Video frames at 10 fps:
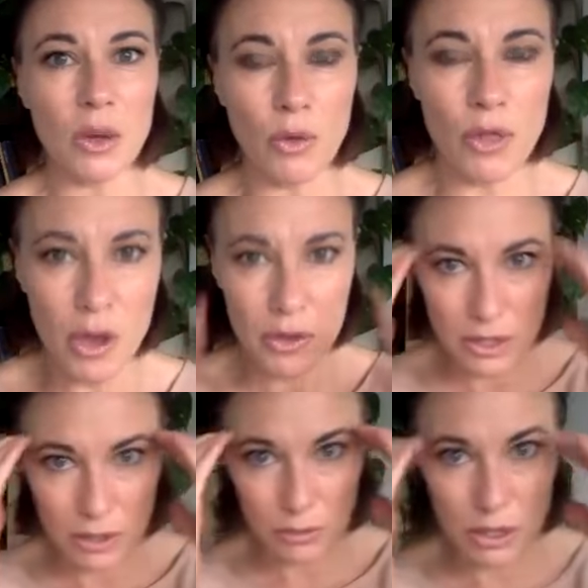or those
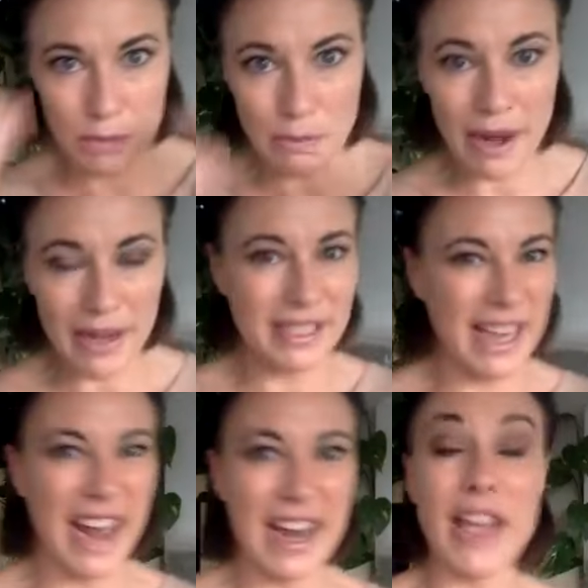that'll just bunker
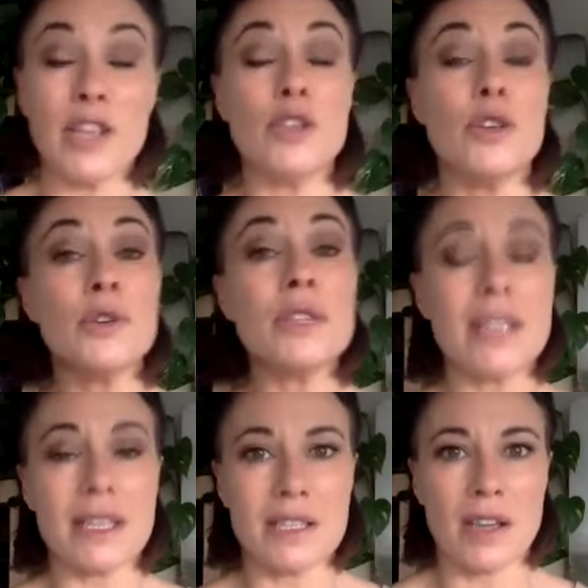down and use
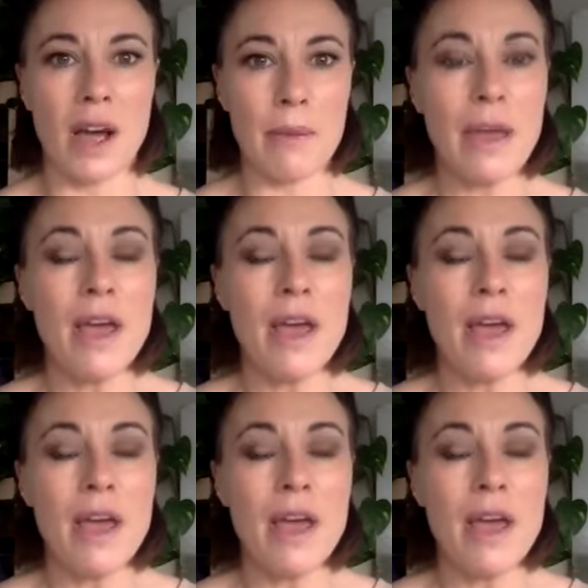this time